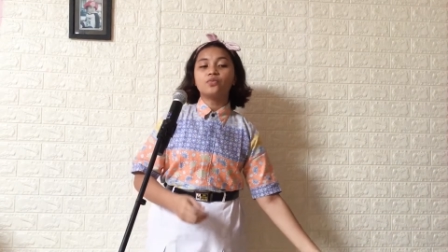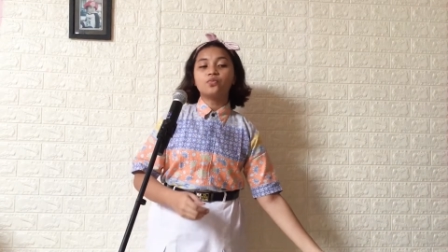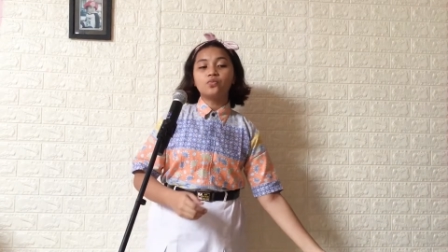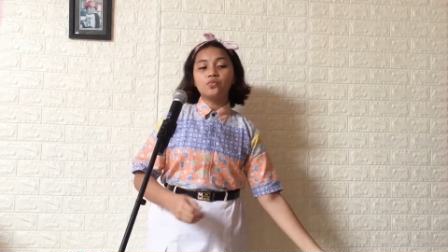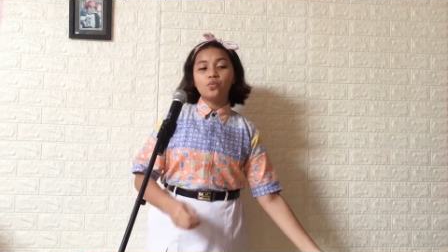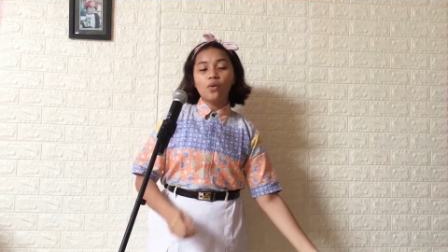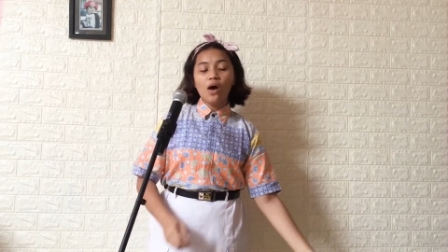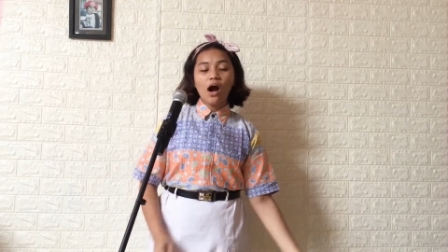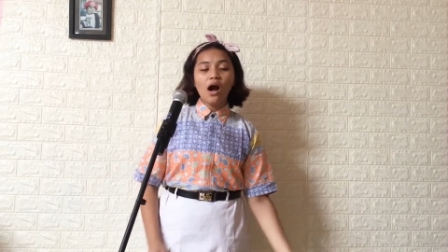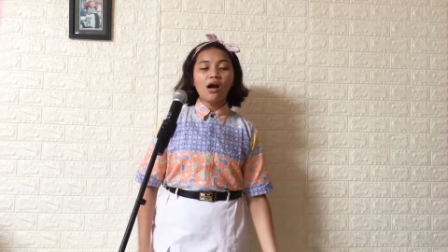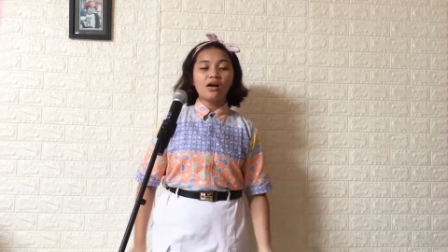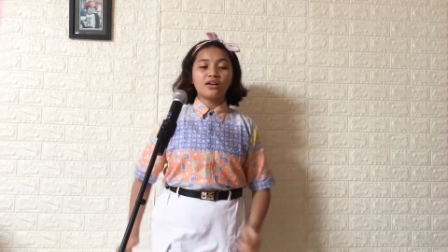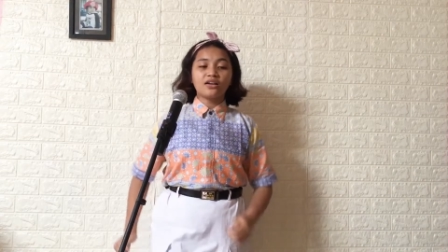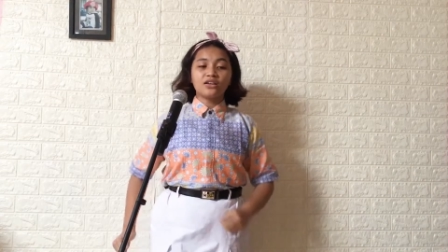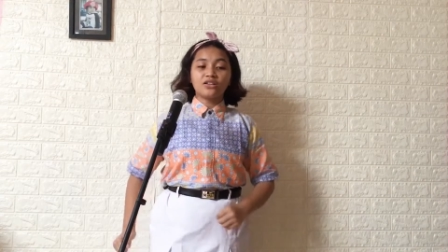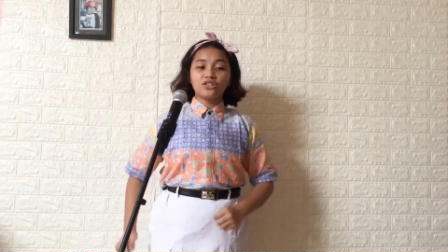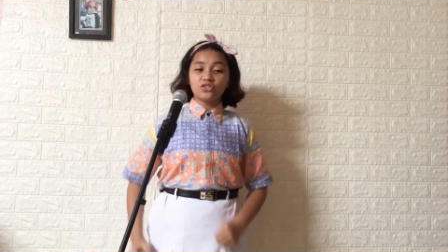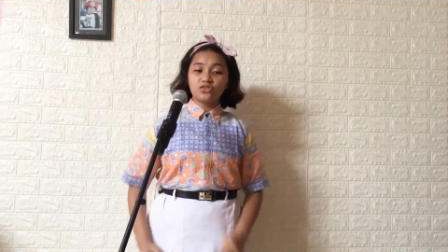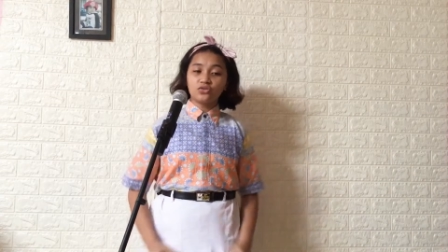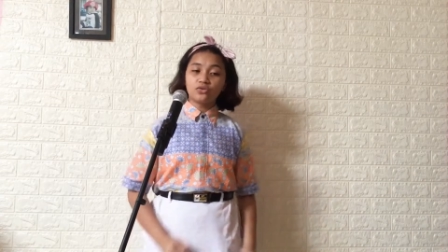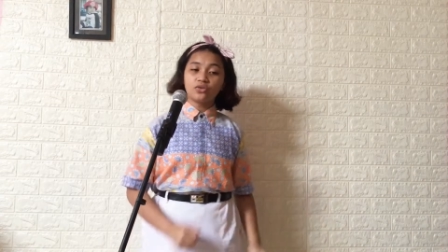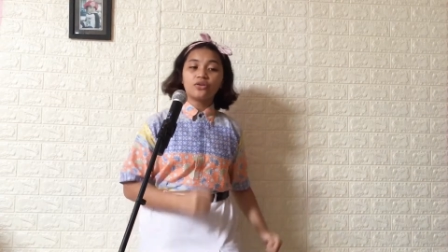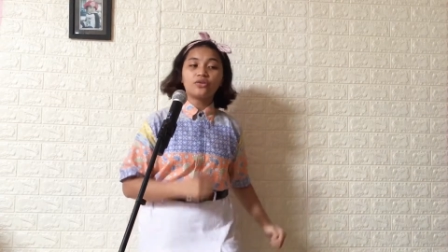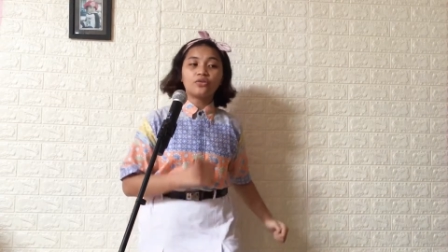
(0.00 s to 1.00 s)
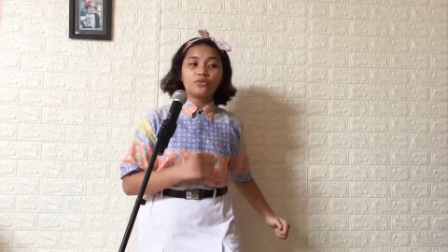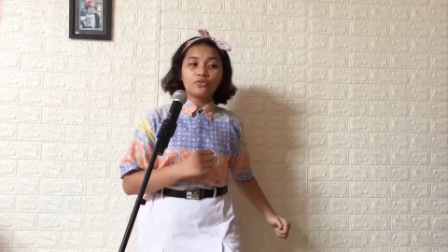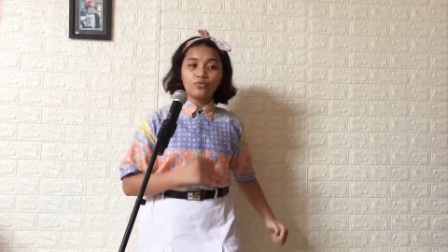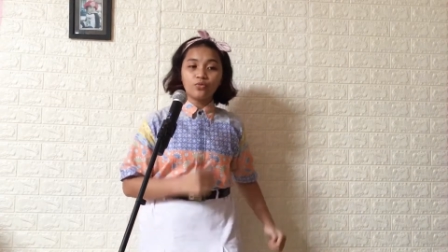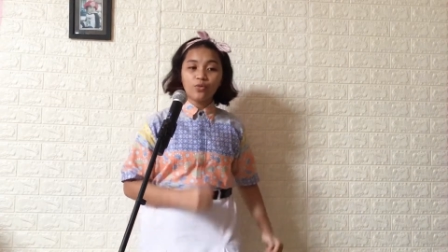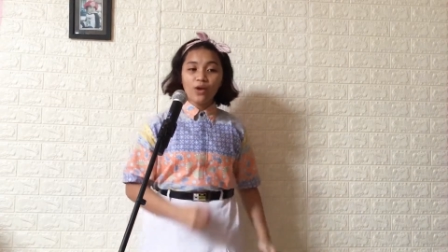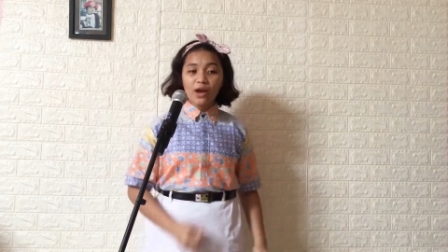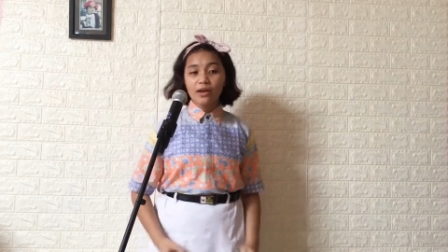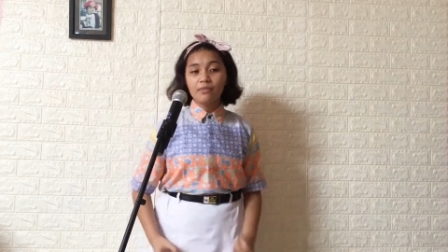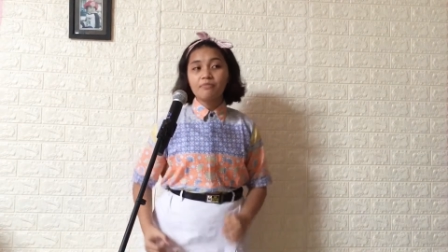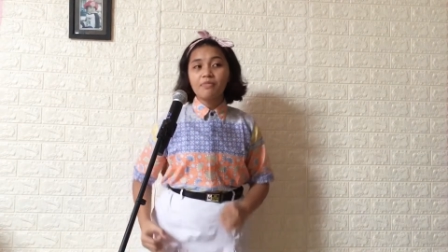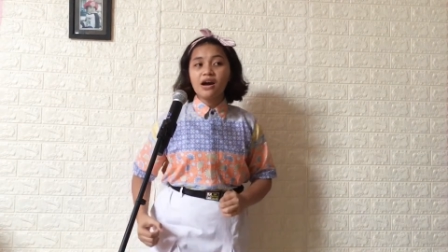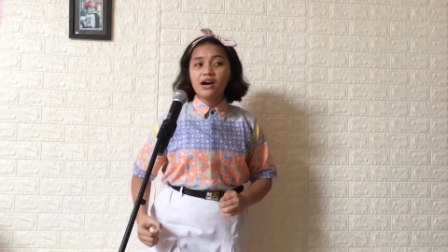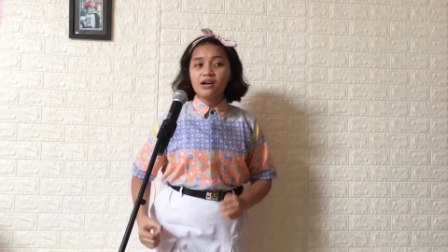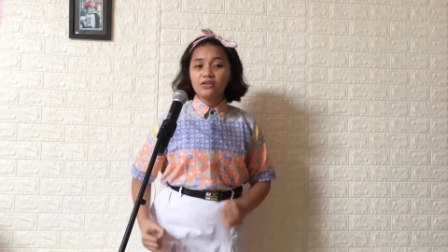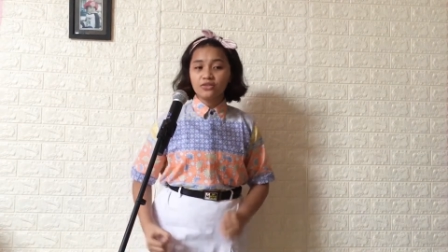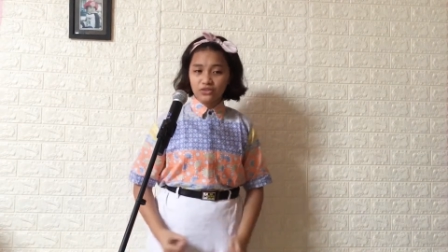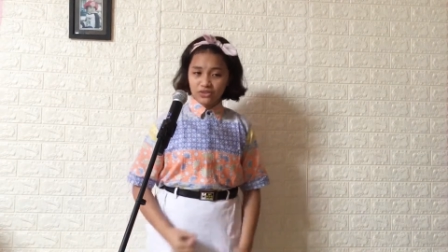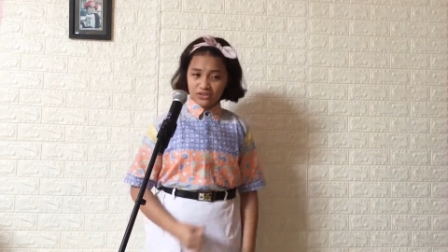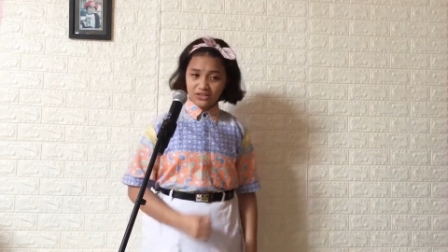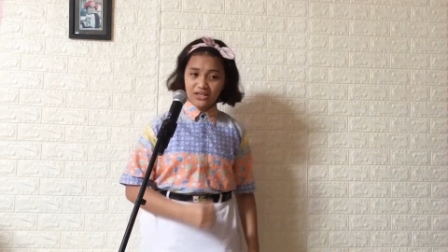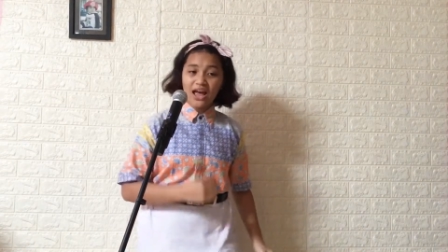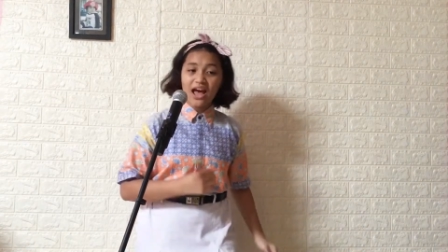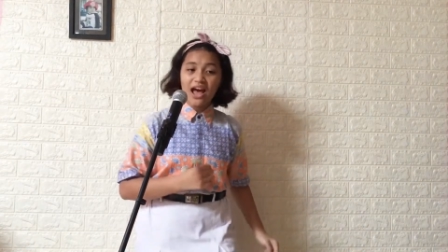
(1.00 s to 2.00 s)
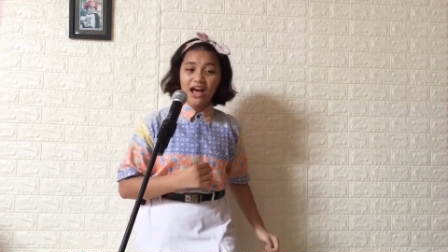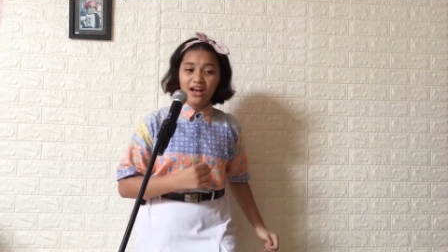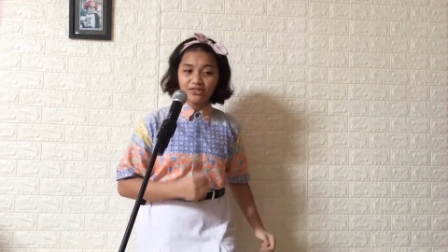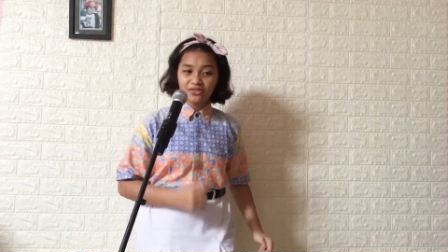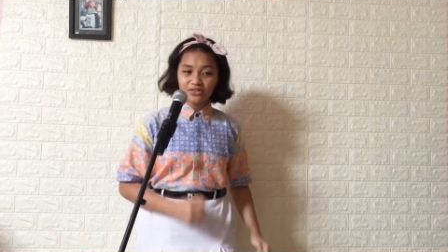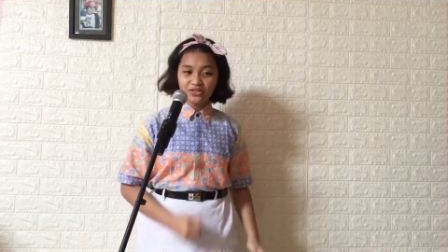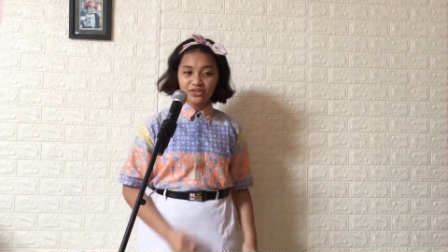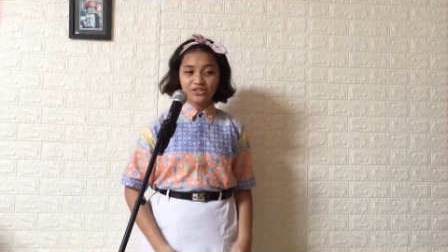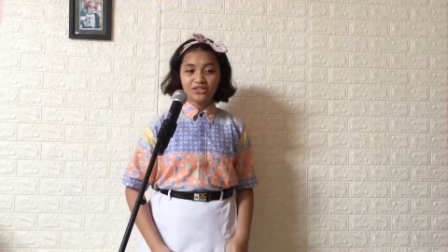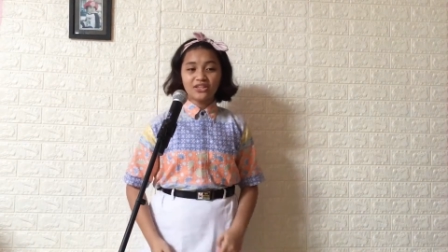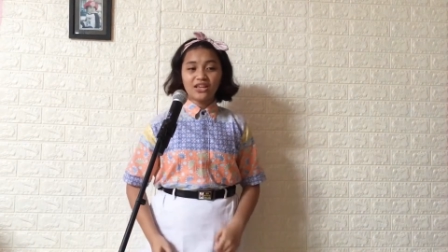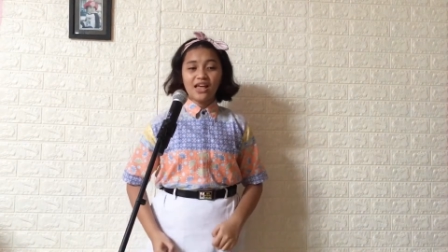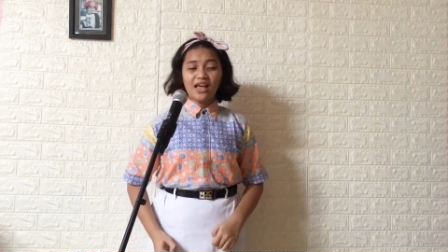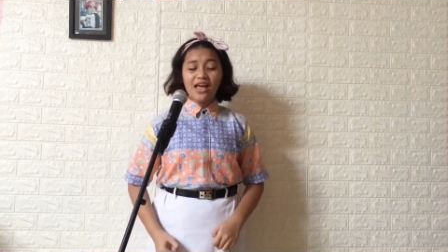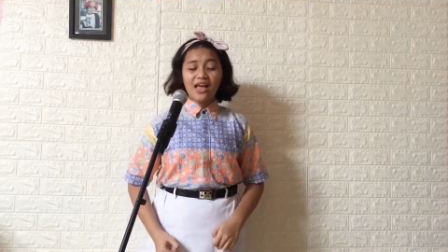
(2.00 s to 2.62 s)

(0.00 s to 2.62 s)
walked into her grandmother's house.